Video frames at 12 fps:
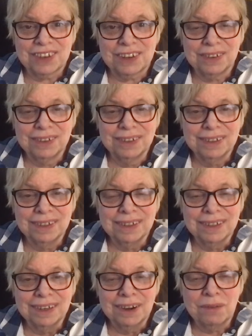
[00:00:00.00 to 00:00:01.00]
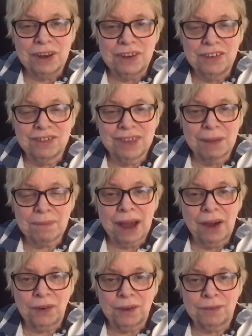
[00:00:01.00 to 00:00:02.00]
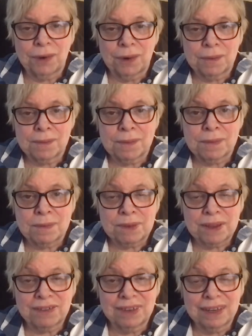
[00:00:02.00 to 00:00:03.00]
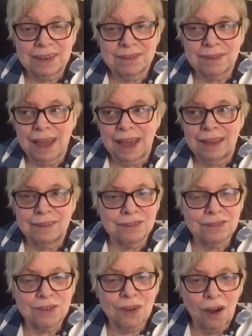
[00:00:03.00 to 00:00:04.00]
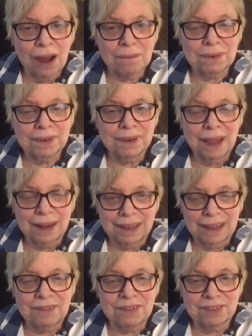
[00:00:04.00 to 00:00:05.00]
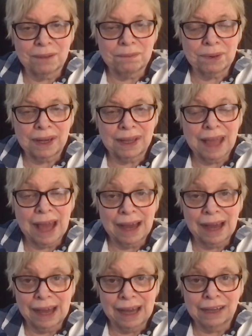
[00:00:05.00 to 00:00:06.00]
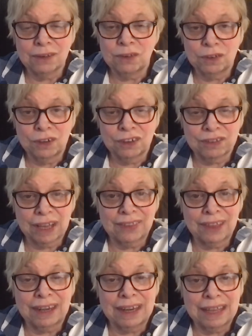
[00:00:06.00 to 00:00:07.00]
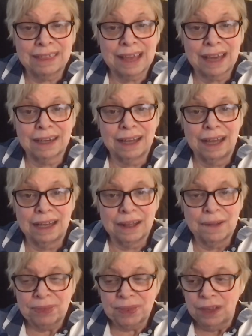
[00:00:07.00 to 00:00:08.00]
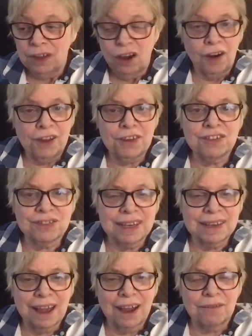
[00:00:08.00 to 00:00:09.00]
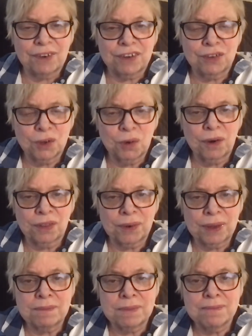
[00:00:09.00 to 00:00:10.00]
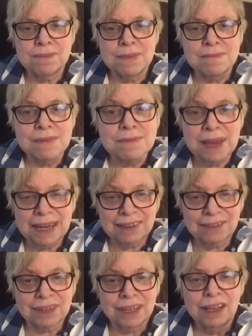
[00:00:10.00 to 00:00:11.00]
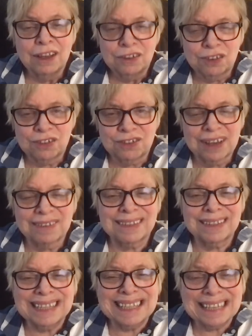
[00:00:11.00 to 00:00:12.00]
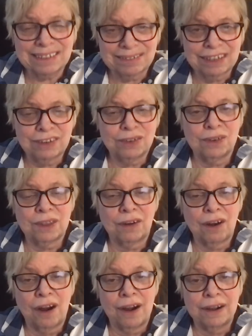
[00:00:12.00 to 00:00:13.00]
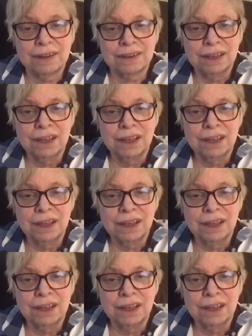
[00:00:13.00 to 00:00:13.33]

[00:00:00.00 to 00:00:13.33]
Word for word: you when you step out of your busyness and stop and give somebody a hug who looks like they need that hug, or you sit down for two or three minutes to just listen to their heart,